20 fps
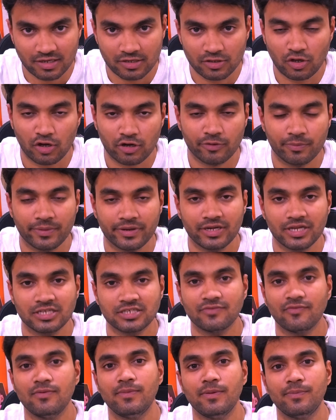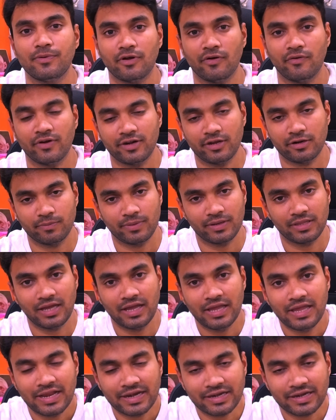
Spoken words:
and documentation will be provided by the